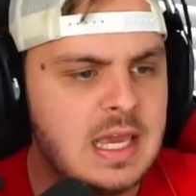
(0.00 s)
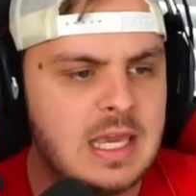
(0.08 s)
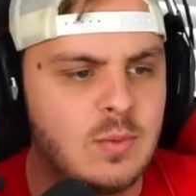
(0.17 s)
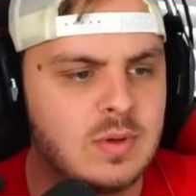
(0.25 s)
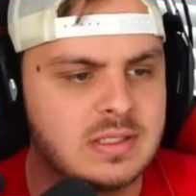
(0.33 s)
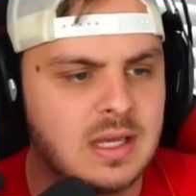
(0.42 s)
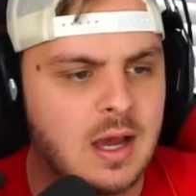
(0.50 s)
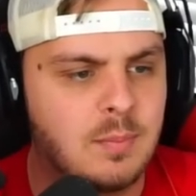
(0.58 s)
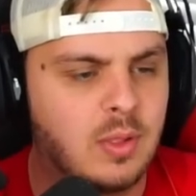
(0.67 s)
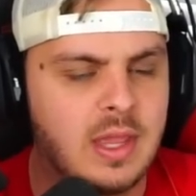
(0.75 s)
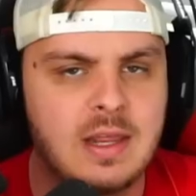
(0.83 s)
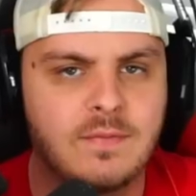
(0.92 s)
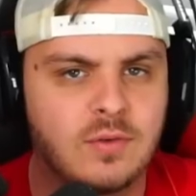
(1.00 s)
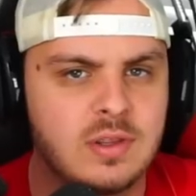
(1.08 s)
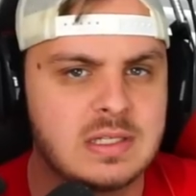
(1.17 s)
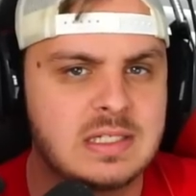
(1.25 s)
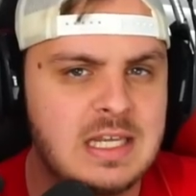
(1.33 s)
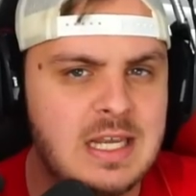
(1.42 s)
he was uh, playing for
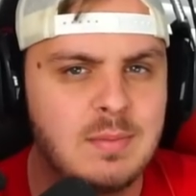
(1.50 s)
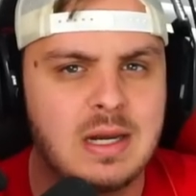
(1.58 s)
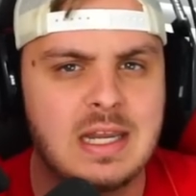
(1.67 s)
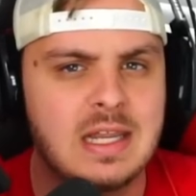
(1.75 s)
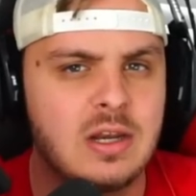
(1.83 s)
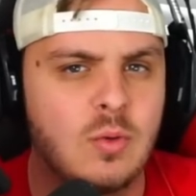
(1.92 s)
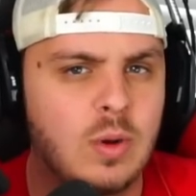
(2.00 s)
this team, but he didn't.